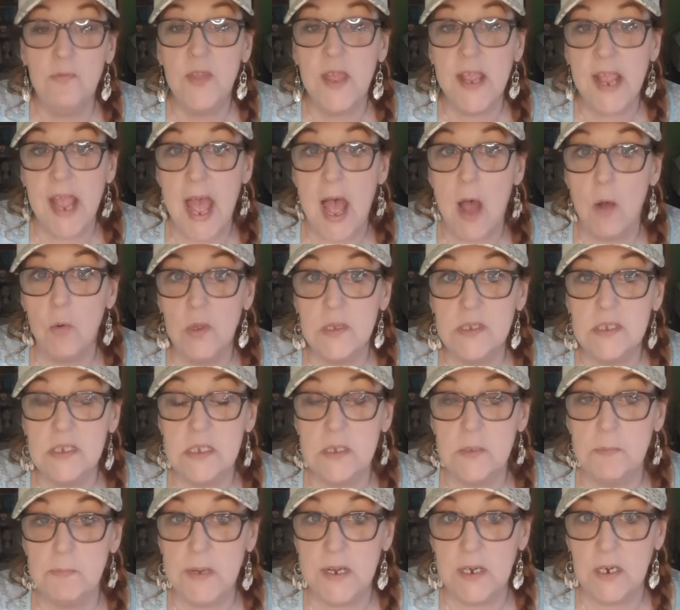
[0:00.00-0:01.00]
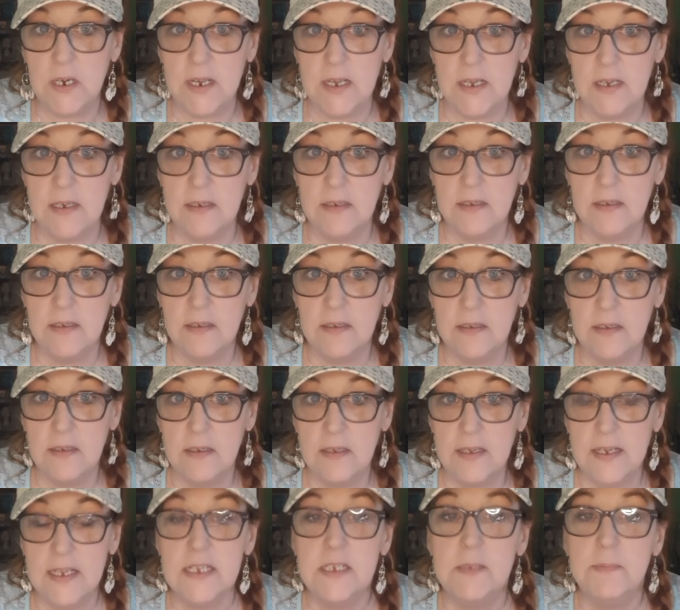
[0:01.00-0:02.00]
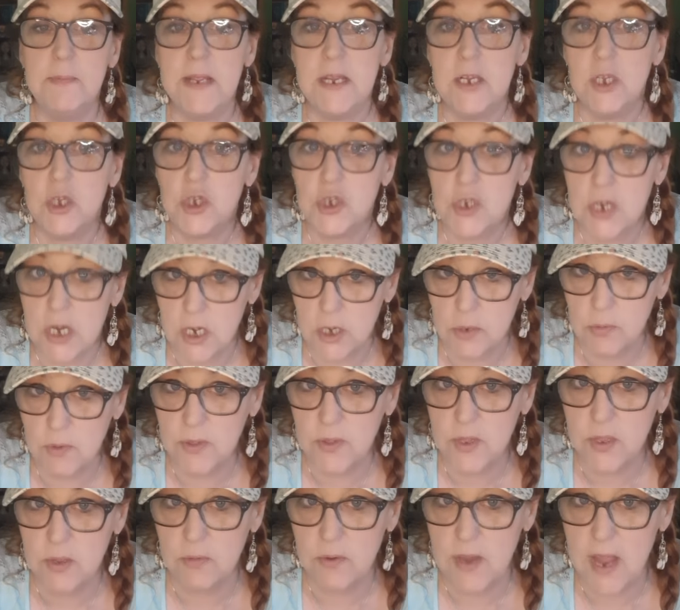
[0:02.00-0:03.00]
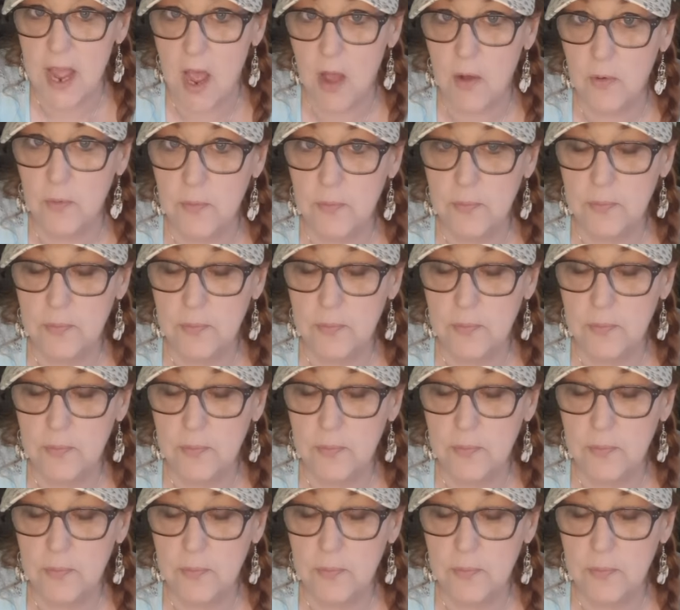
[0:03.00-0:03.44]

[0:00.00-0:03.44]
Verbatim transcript: the owl spirit is being shared with you now.